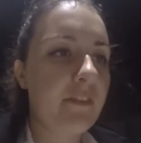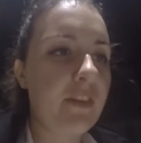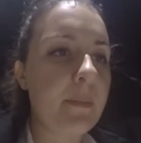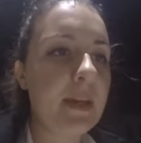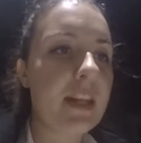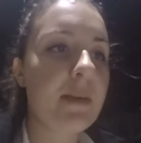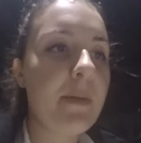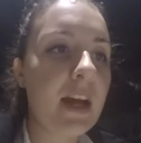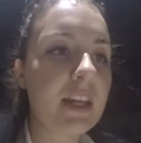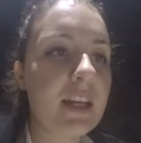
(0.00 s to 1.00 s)
from it. He
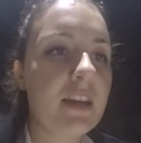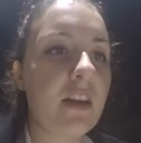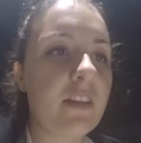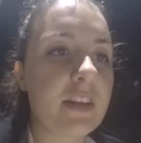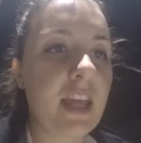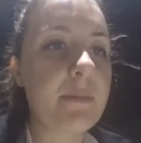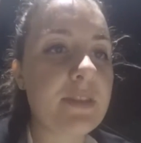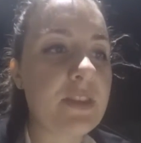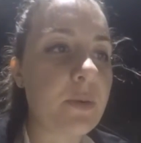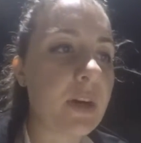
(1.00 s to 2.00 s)
pocketed it all and came to
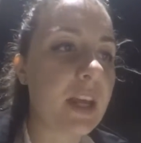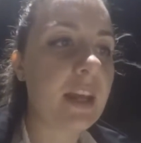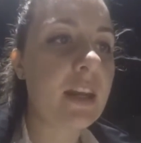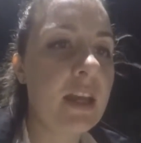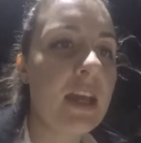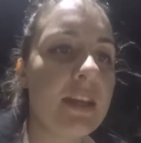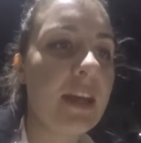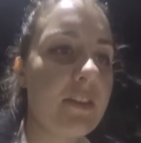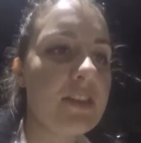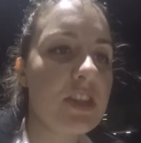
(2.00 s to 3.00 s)
the door again.
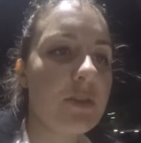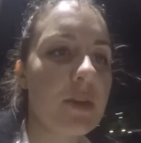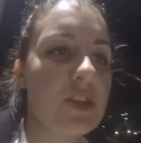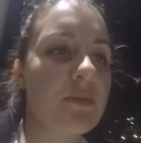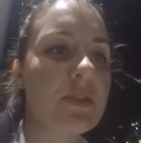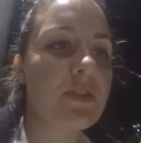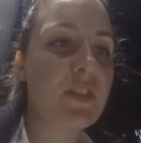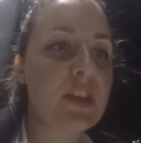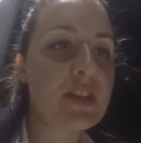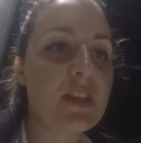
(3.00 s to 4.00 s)
Now the situation was
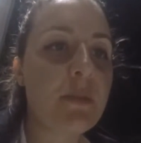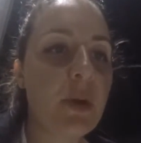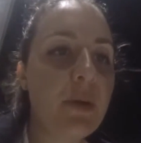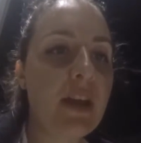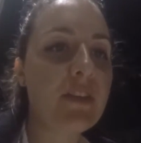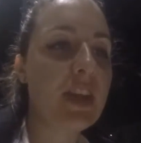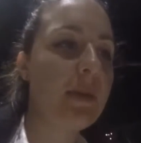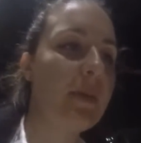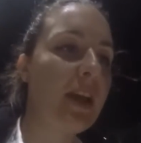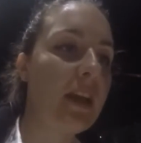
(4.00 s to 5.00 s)
reversed. The boy would have to
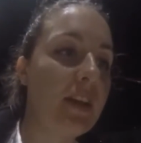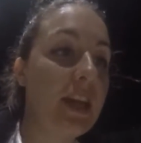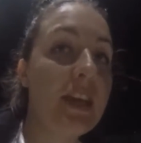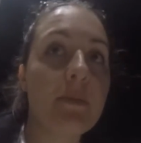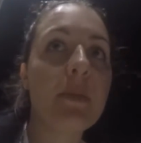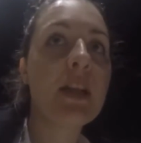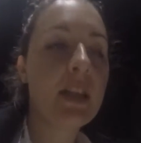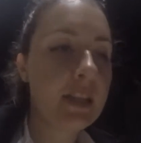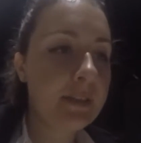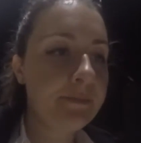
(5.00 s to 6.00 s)
keep an eye on him.
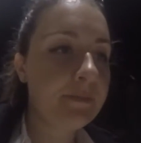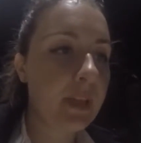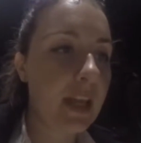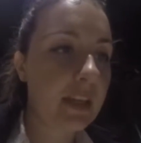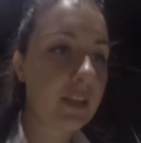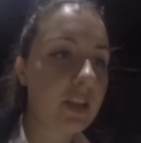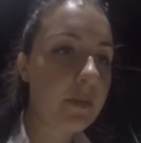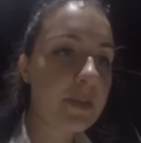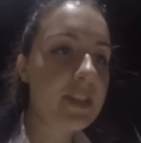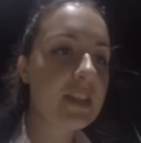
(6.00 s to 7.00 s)
It
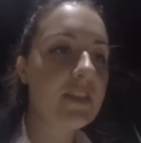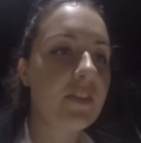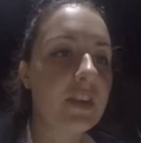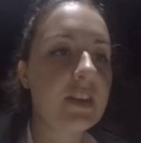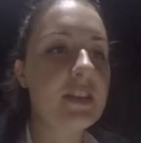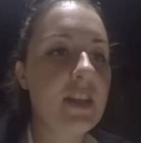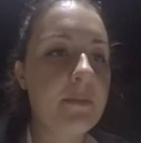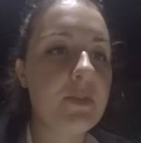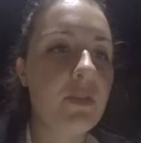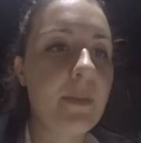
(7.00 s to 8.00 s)
lugubriously diverted
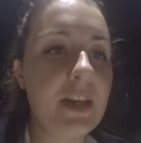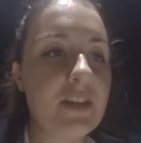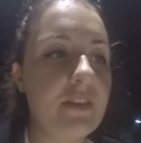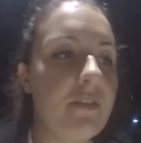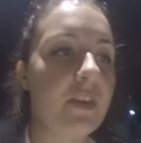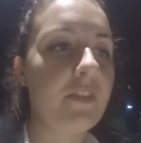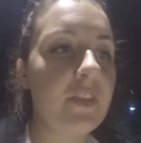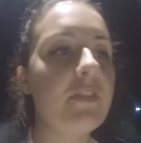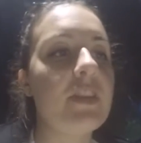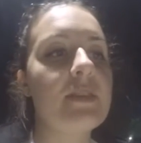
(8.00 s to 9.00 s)
him to imagine, for a
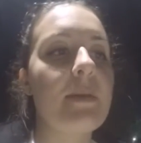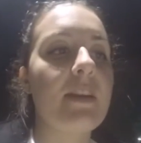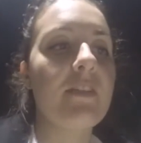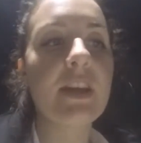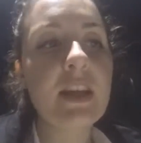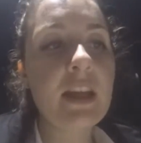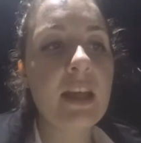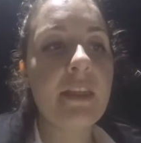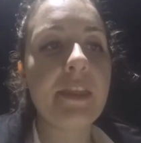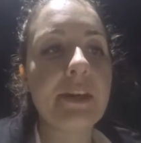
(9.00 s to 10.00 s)
few flea's benefit,
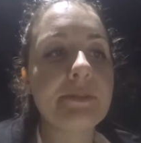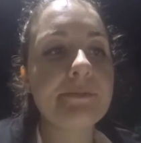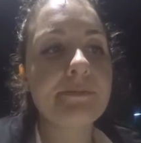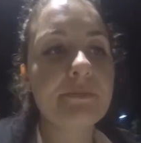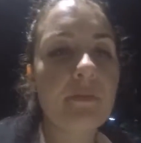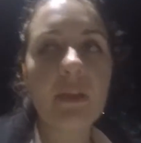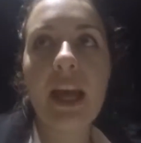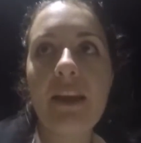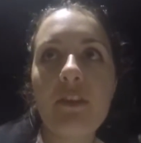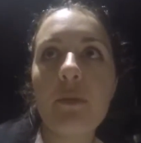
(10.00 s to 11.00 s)
though,
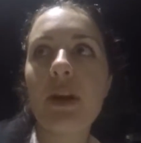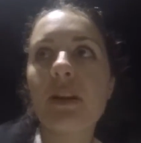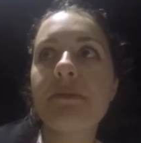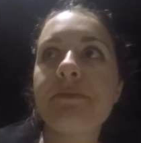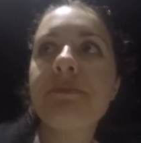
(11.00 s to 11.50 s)
half aware